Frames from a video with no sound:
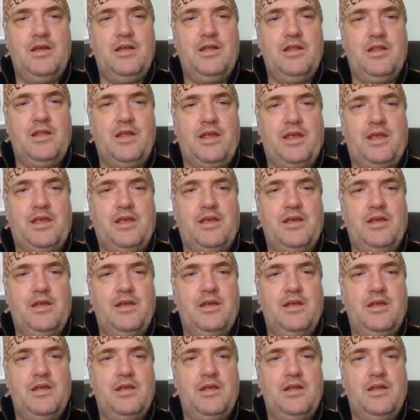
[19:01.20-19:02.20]
like
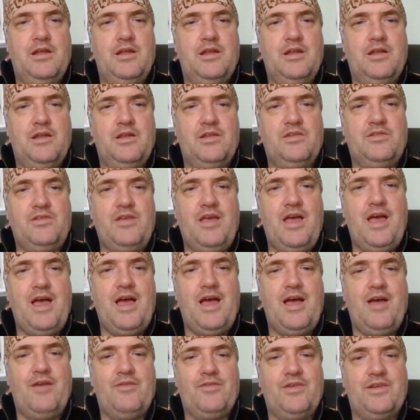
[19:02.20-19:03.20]

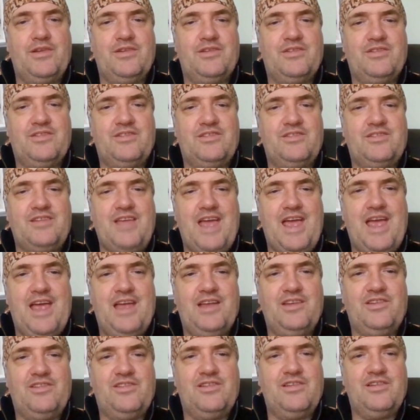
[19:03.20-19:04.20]
Tav
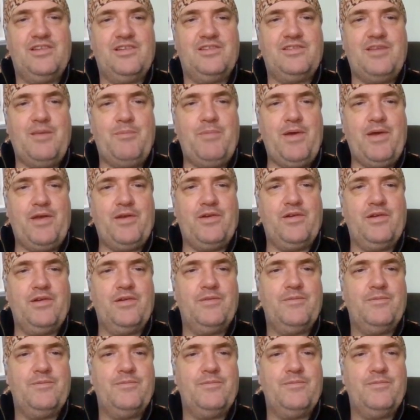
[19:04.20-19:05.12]
instead. Is that better?